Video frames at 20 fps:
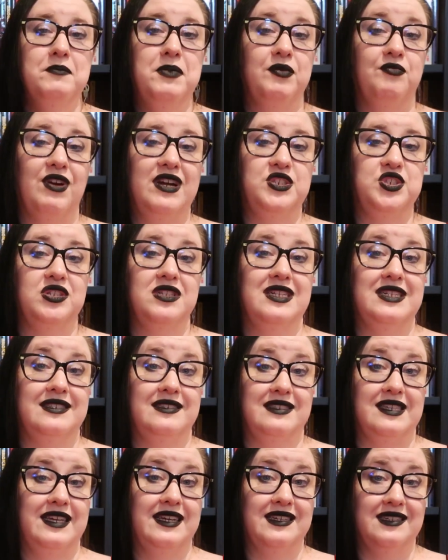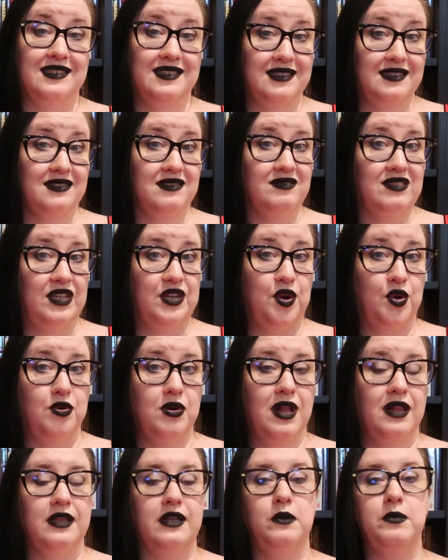but Rachel is is you
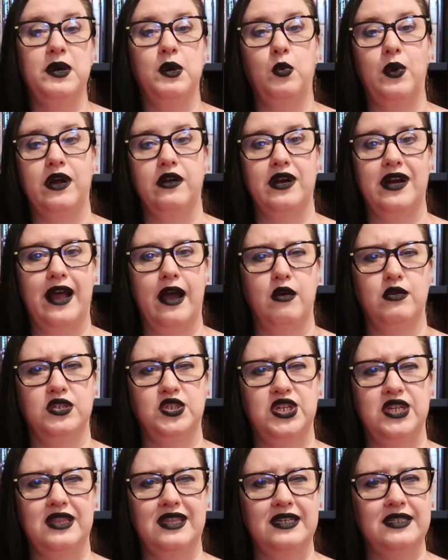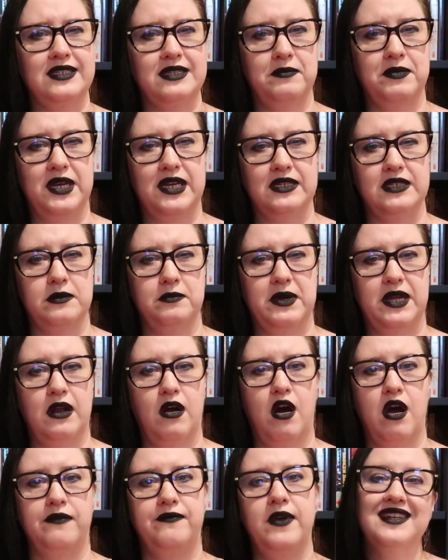know a little bit weirded out and she thinks something is a bit
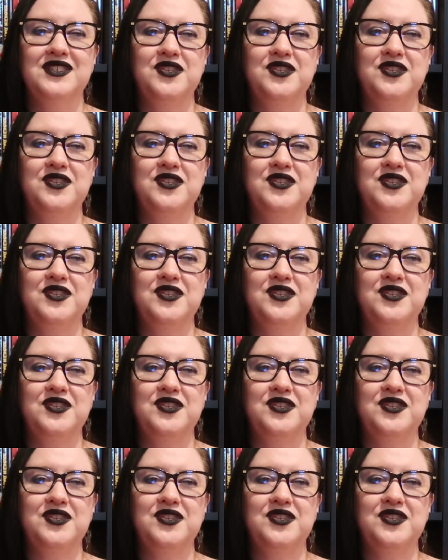off